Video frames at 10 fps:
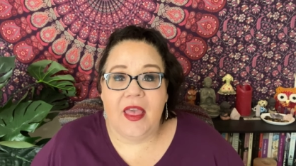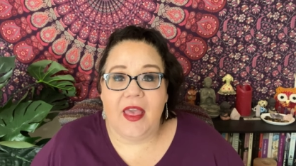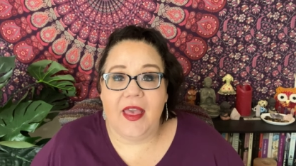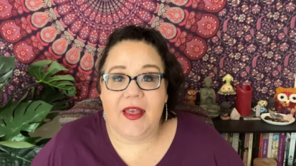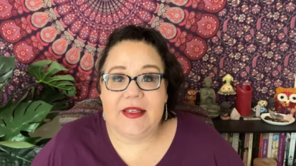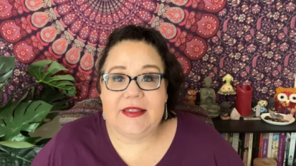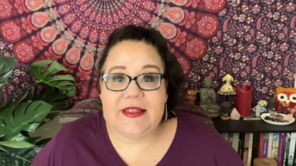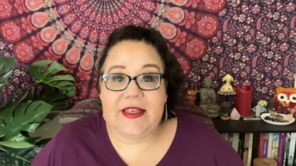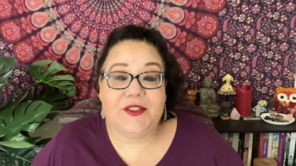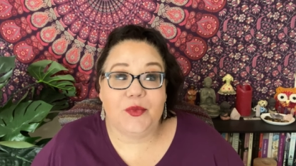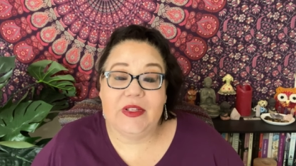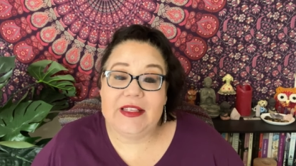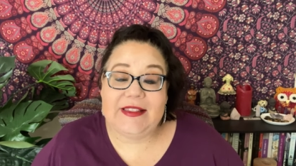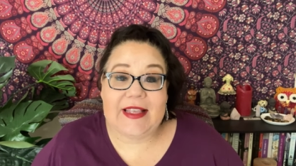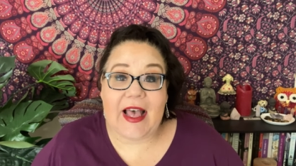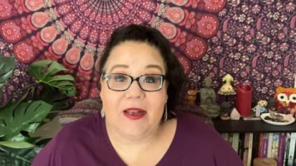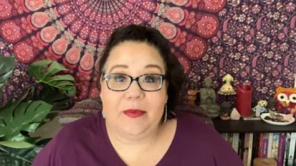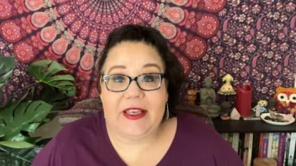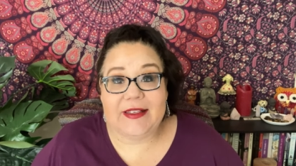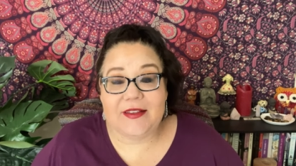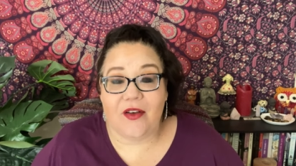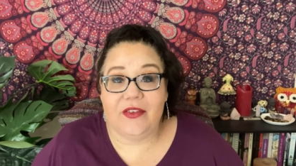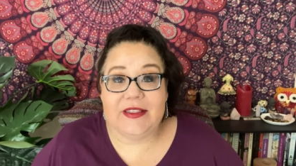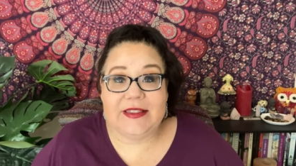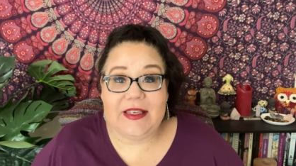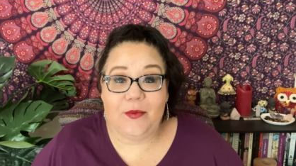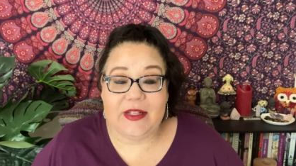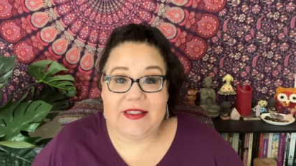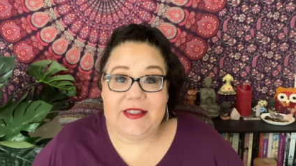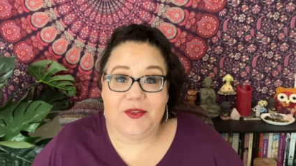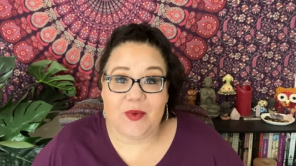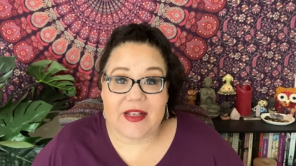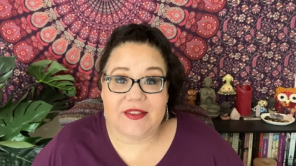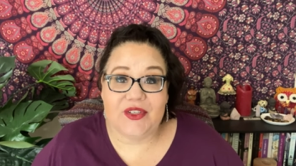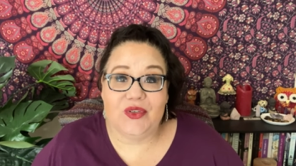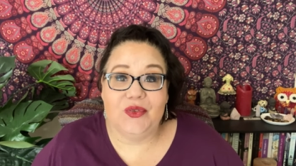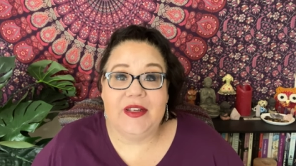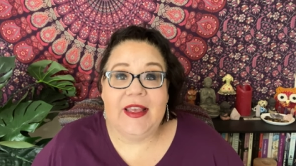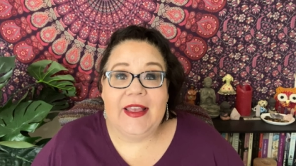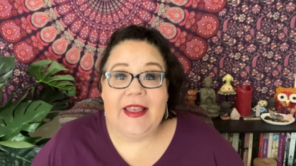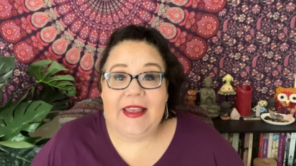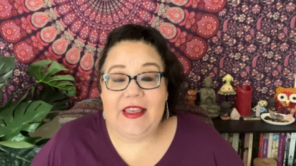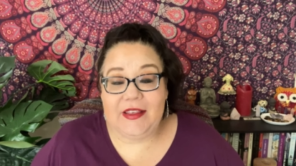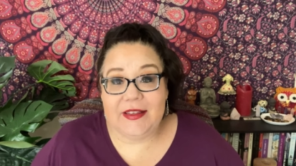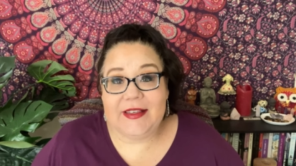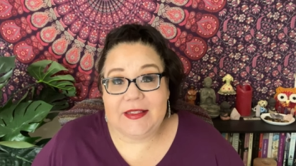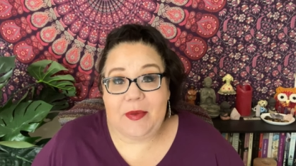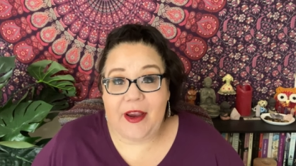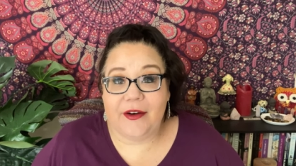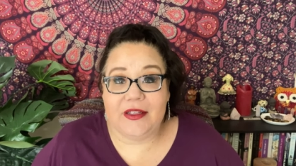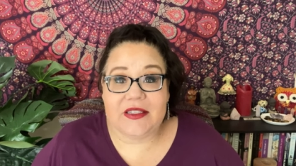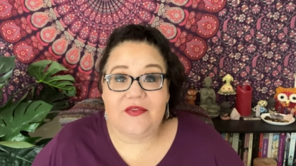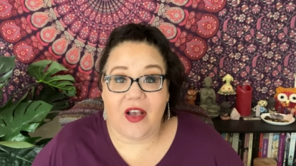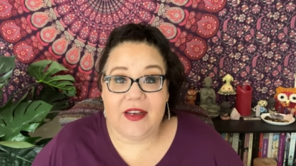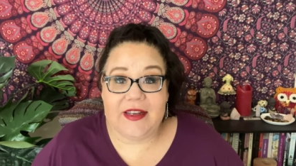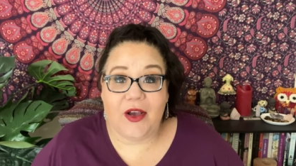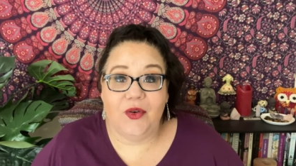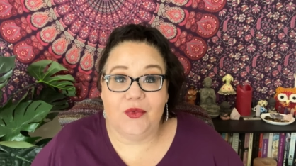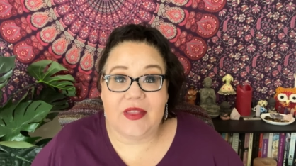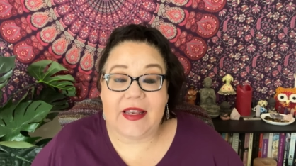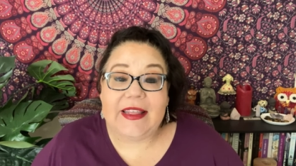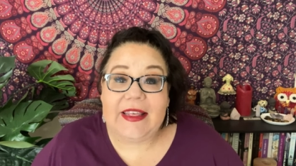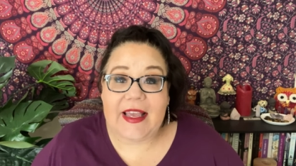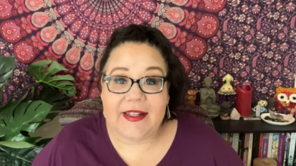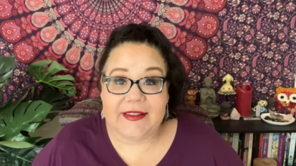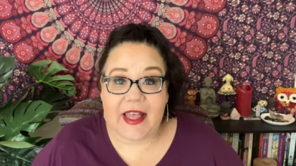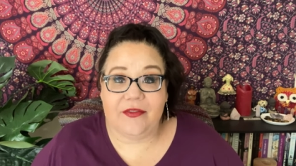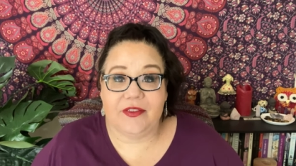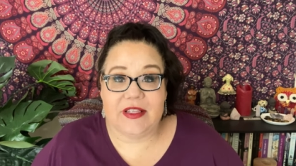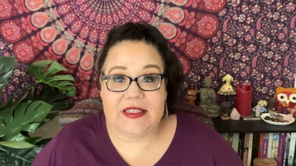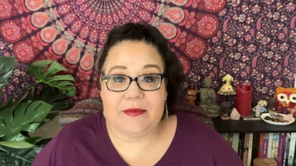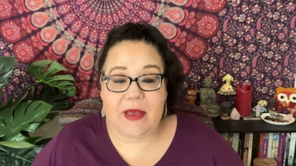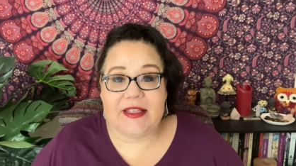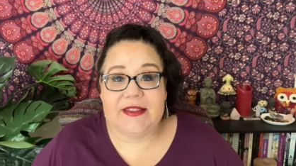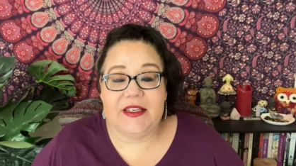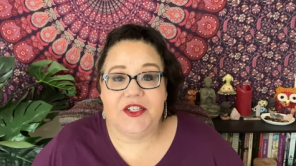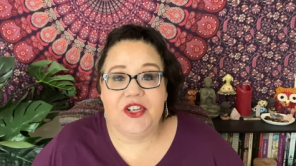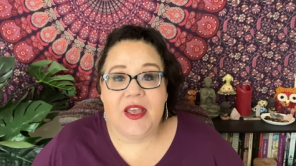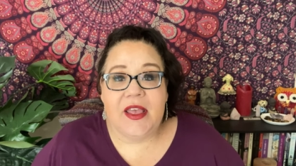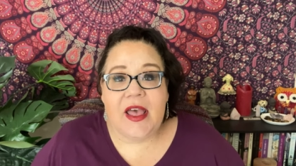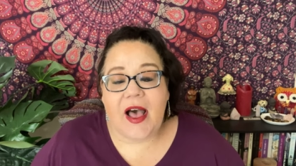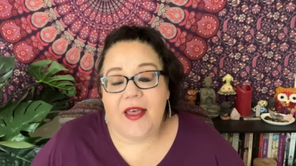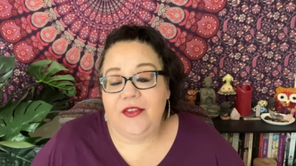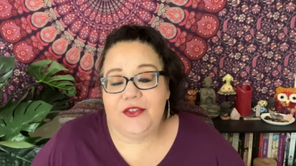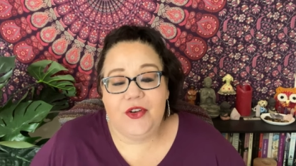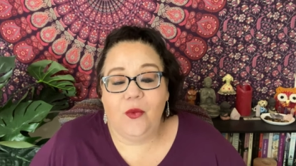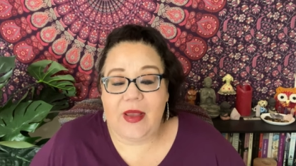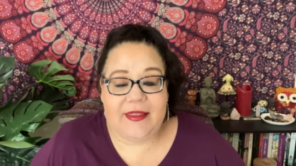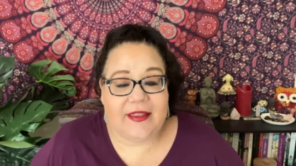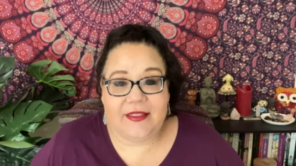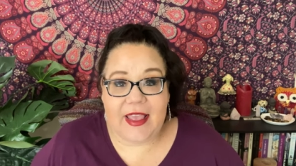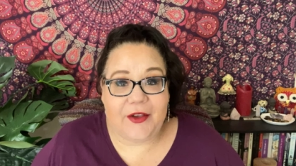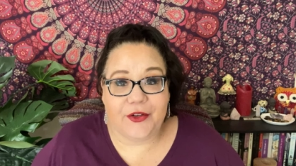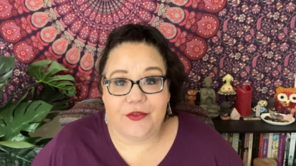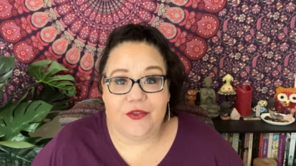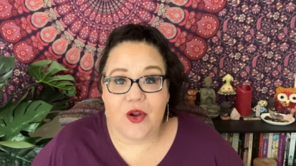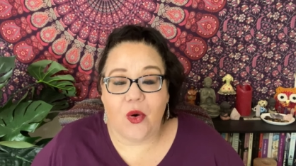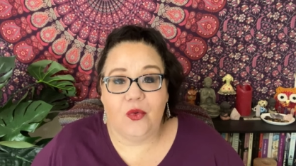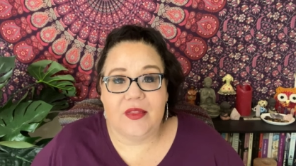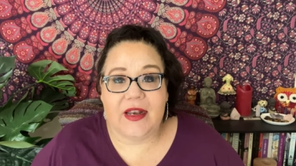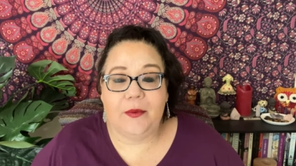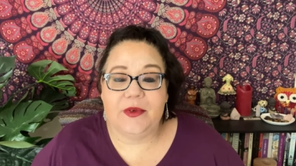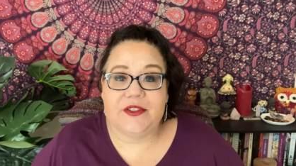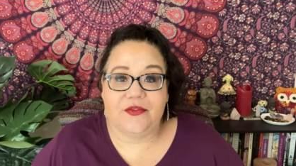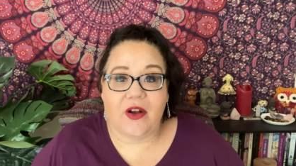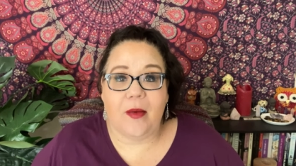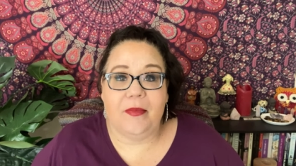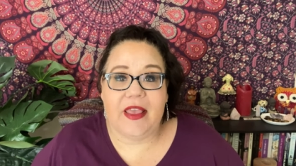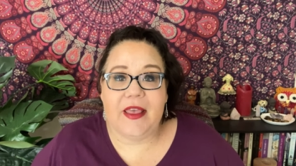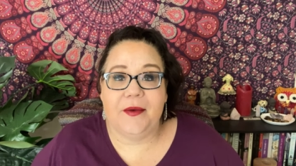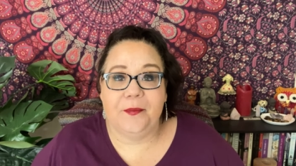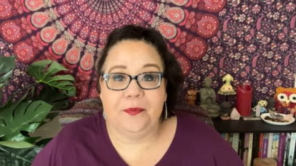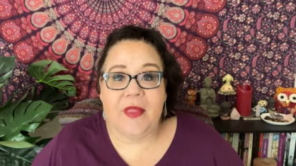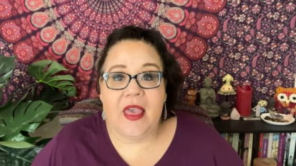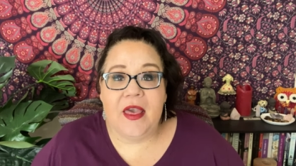And it's really sad because obviously once he's rescued, his parents find out that he had left this message. There's no way that they could have known that it was from him,